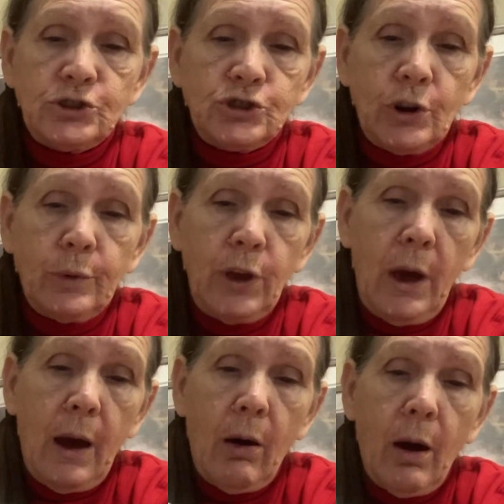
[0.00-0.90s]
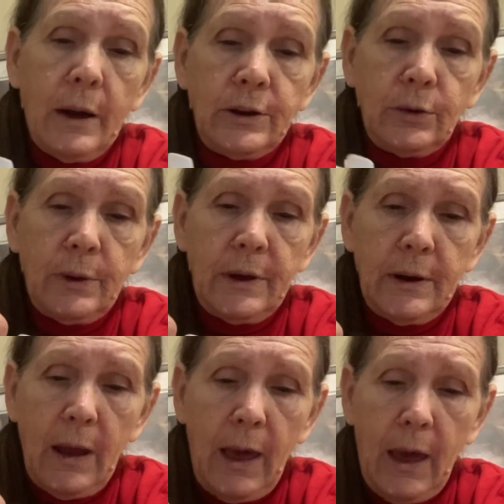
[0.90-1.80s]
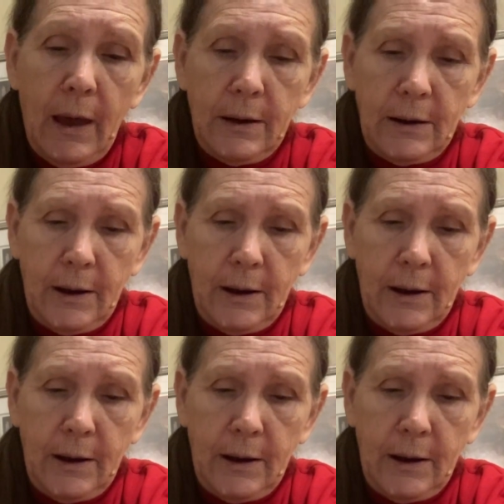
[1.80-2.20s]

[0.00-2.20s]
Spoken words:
showing you how I do it, and